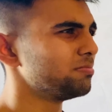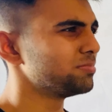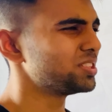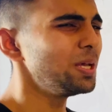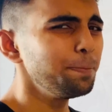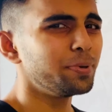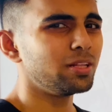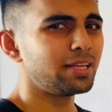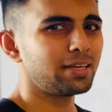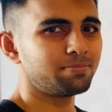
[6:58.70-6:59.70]

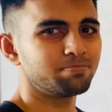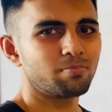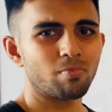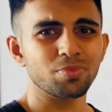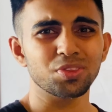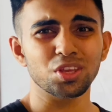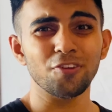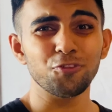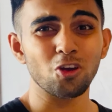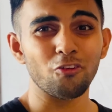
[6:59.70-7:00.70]
simple that
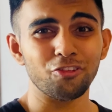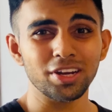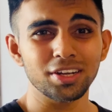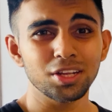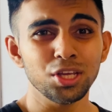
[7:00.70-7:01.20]
if you are fit,